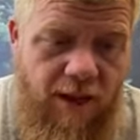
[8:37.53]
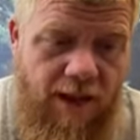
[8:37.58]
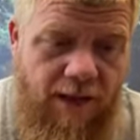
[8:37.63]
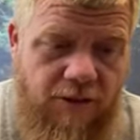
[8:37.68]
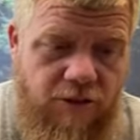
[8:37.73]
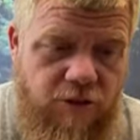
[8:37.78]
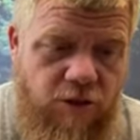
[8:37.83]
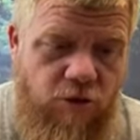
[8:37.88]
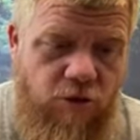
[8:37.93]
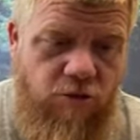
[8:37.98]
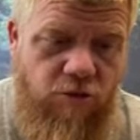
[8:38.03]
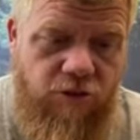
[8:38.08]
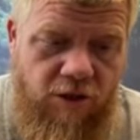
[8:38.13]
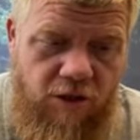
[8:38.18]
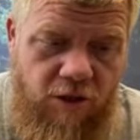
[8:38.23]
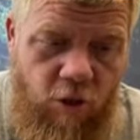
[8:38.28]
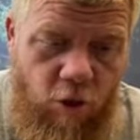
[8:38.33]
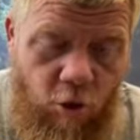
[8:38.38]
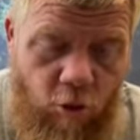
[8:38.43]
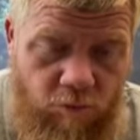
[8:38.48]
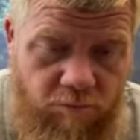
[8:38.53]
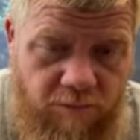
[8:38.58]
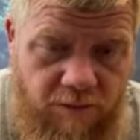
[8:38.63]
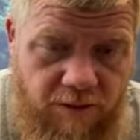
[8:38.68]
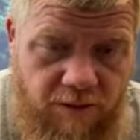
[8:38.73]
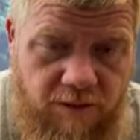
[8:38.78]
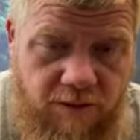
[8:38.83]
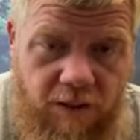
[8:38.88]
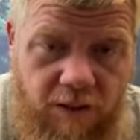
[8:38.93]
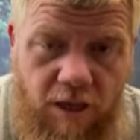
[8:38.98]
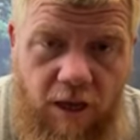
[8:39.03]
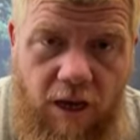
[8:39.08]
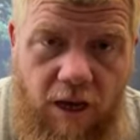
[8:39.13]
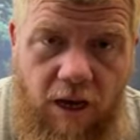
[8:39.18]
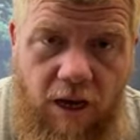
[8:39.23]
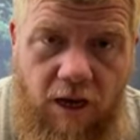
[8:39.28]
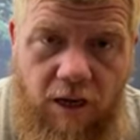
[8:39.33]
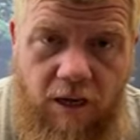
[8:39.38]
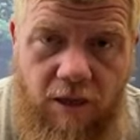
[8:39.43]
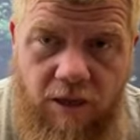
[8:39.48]
and so the homeless
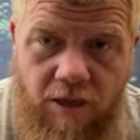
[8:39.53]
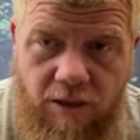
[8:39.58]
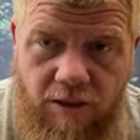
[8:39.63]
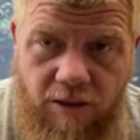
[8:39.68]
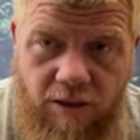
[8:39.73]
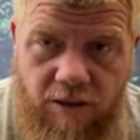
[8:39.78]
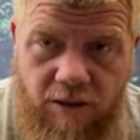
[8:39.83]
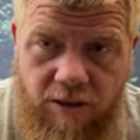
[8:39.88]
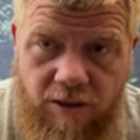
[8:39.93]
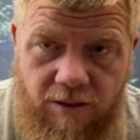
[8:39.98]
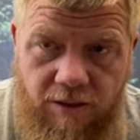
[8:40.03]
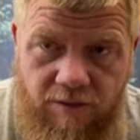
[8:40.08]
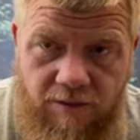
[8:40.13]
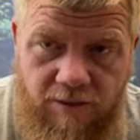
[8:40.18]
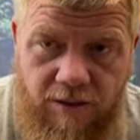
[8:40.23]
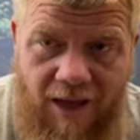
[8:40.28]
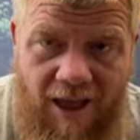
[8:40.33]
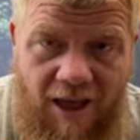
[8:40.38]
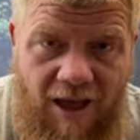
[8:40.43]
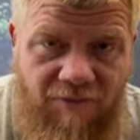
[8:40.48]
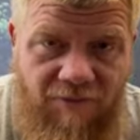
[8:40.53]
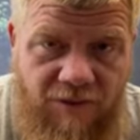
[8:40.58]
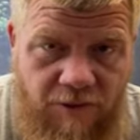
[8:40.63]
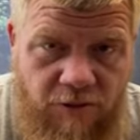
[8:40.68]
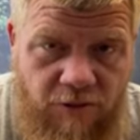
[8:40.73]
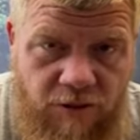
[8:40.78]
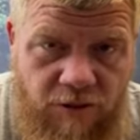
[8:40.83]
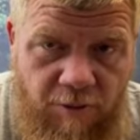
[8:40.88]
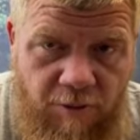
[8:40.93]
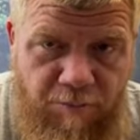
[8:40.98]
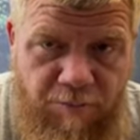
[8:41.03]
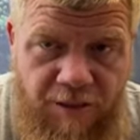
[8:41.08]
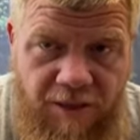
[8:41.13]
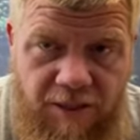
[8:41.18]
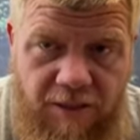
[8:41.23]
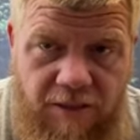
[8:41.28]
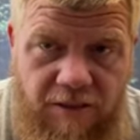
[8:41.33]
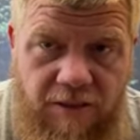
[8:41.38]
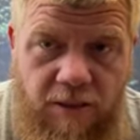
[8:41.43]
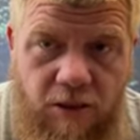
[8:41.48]
uh, are are having to
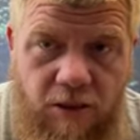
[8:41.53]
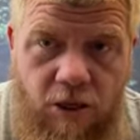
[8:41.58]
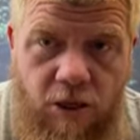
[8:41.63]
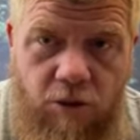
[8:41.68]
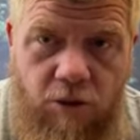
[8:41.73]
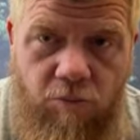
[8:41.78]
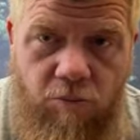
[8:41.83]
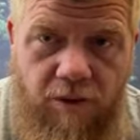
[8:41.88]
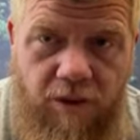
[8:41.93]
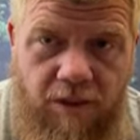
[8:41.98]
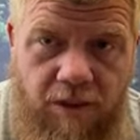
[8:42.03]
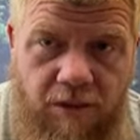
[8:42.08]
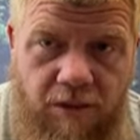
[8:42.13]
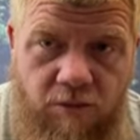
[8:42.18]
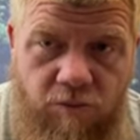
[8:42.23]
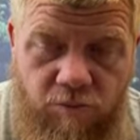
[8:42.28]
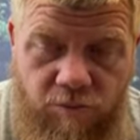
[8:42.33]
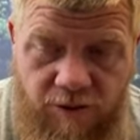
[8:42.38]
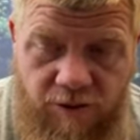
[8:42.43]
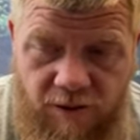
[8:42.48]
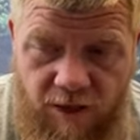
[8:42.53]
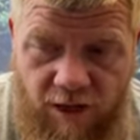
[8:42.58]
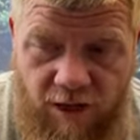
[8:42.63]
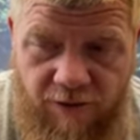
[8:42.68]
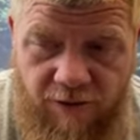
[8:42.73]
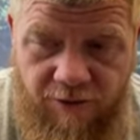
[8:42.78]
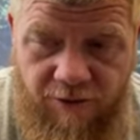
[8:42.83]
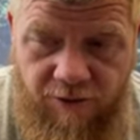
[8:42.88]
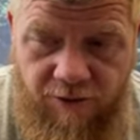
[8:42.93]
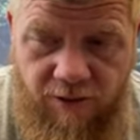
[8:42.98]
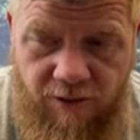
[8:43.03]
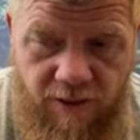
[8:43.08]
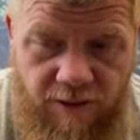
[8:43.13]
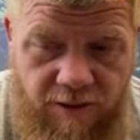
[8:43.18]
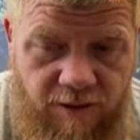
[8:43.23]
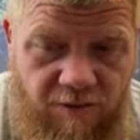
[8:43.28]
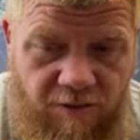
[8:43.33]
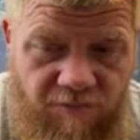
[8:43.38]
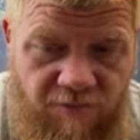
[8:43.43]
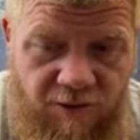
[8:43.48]
compete with with other
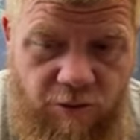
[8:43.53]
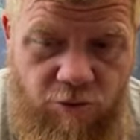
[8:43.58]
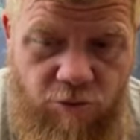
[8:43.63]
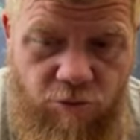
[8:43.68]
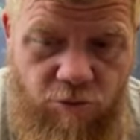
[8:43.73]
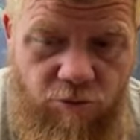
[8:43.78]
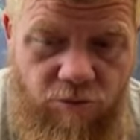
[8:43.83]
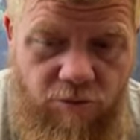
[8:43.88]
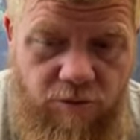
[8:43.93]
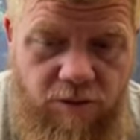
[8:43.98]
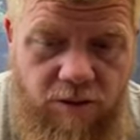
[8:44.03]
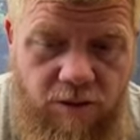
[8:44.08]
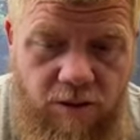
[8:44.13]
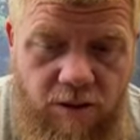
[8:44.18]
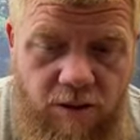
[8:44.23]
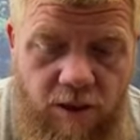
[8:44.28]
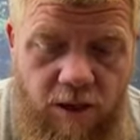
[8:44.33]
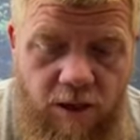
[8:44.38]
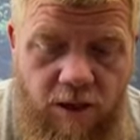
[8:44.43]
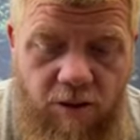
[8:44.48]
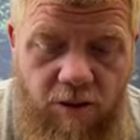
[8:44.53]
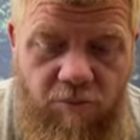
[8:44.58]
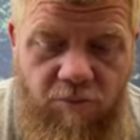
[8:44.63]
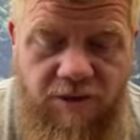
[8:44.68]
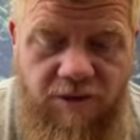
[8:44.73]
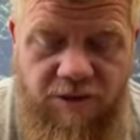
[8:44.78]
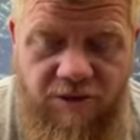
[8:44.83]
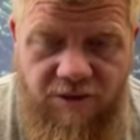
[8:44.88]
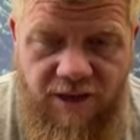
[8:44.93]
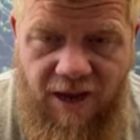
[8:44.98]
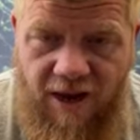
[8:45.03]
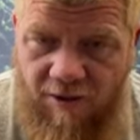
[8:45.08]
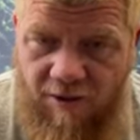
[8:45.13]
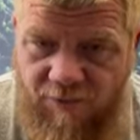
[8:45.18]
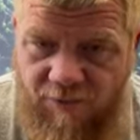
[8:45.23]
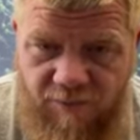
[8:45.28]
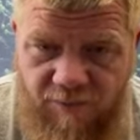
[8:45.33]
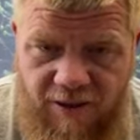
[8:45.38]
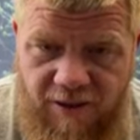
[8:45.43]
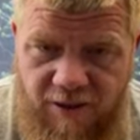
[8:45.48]
individuals, uh, whether they
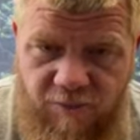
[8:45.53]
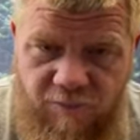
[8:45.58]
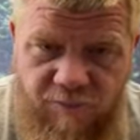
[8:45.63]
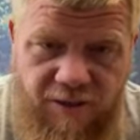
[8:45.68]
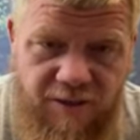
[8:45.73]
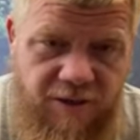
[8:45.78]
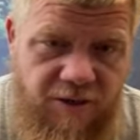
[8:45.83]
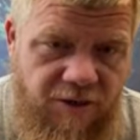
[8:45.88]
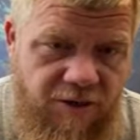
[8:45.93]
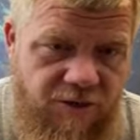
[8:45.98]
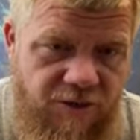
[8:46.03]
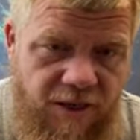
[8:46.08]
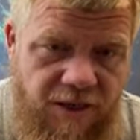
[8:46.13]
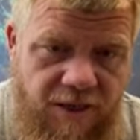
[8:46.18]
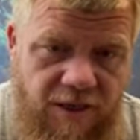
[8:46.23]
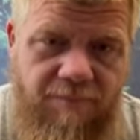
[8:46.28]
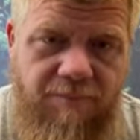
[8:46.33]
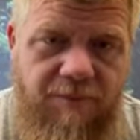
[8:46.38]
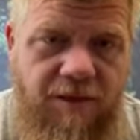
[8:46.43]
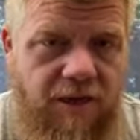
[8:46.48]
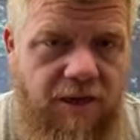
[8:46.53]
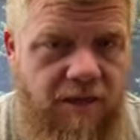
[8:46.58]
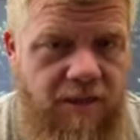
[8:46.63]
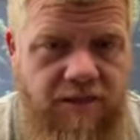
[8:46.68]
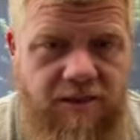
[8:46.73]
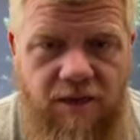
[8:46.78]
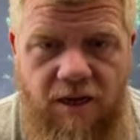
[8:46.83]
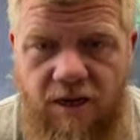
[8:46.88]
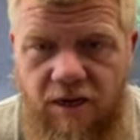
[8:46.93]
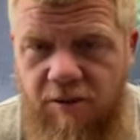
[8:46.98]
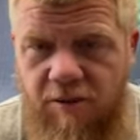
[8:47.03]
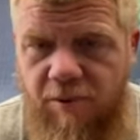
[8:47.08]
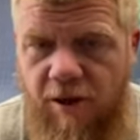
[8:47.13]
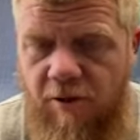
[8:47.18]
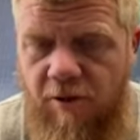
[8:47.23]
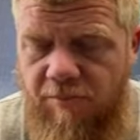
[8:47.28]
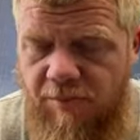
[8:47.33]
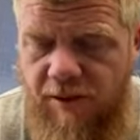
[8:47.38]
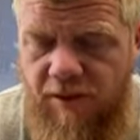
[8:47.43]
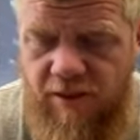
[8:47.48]
have the right to be here or not. I'm not going to talk
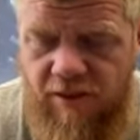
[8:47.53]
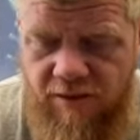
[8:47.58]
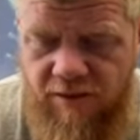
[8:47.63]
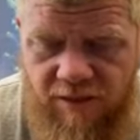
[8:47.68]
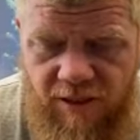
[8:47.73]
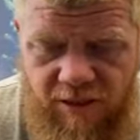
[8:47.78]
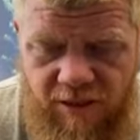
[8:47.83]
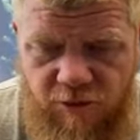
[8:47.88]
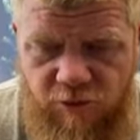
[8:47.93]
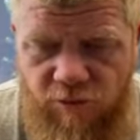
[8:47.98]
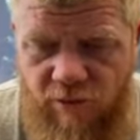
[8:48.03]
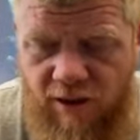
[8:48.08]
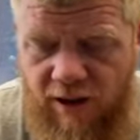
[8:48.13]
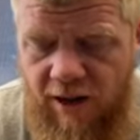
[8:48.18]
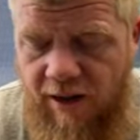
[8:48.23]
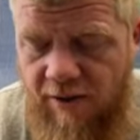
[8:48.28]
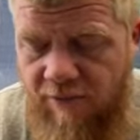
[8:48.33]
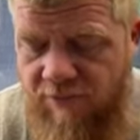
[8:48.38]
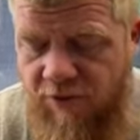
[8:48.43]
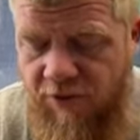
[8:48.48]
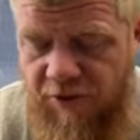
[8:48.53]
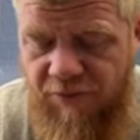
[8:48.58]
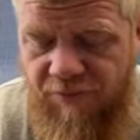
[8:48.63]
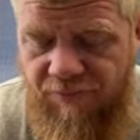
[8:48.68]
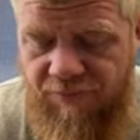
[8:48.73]
about, but it, they do have